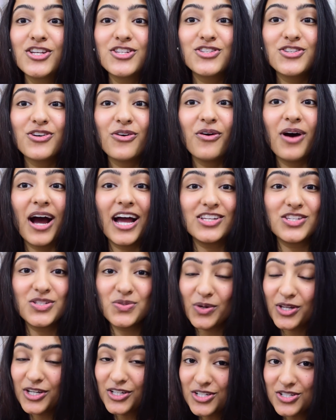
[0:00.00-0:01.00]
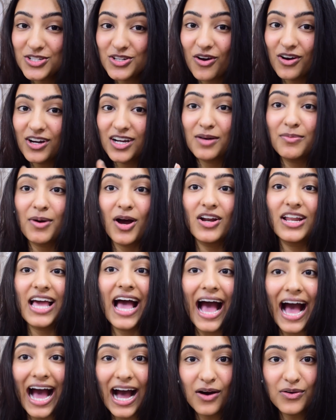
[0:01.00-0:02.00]
so I just wanted to talk about
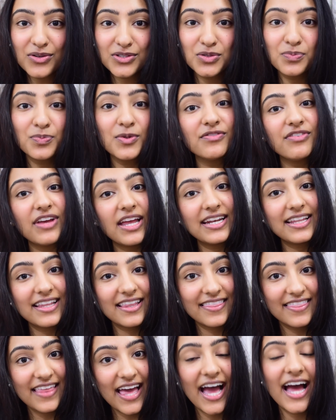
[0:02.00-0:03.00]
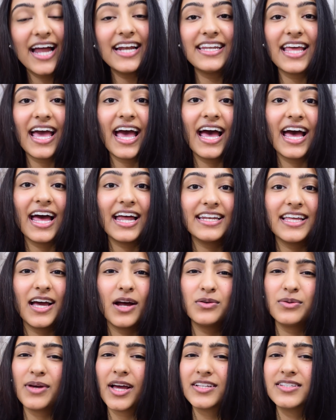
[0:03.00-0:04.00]
how to prevent that and
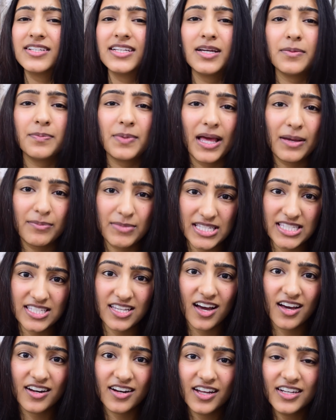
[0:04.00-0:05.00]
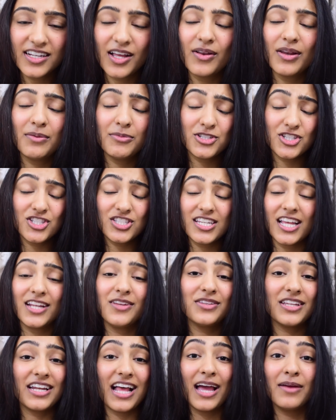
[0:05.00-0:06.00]
how to actually apply mascara. Now let me just tell
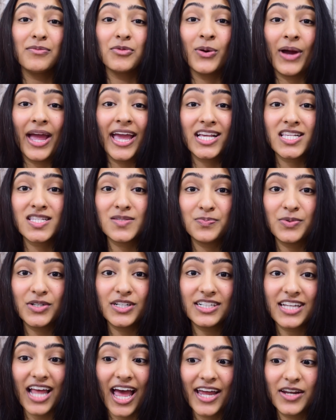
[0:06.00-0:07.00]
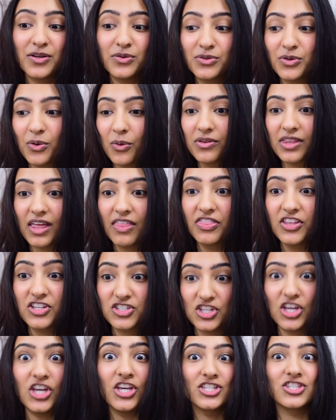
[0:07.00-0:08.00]
you that I'm no expert. I don't know that
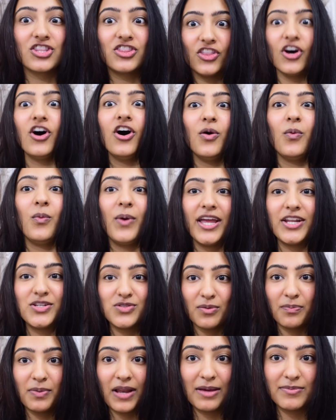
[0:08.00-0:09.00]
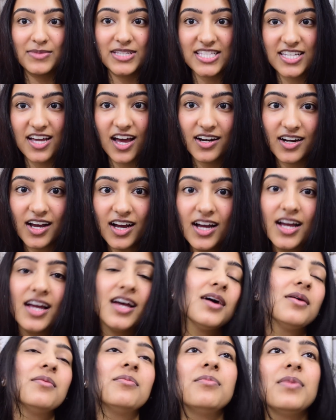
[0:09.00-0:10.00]
this is the way to apply mascara,
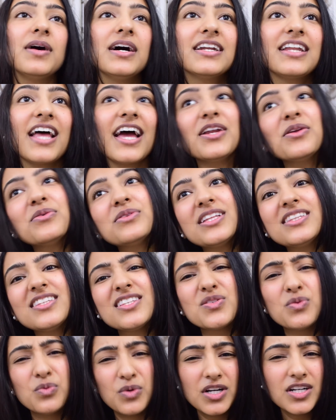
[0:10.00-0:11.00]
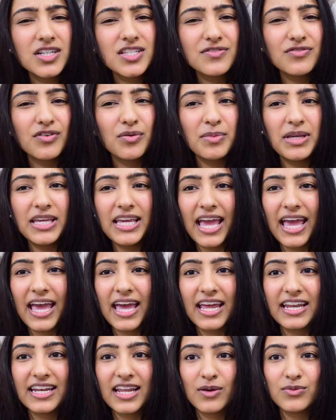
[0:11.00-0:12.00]
but I know that this works for me,
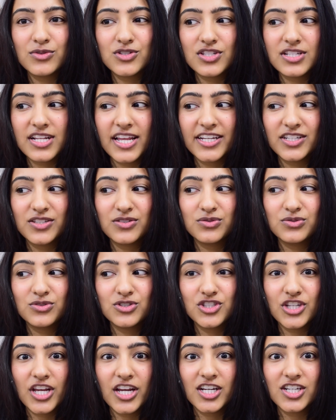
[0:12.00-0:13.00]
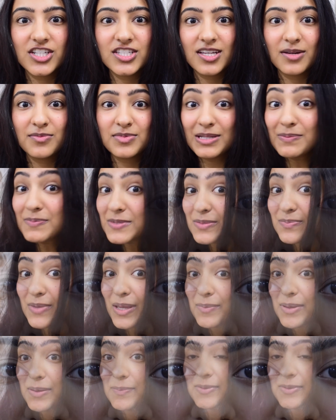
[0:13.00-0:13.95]
and I would just like to share some tips maybe.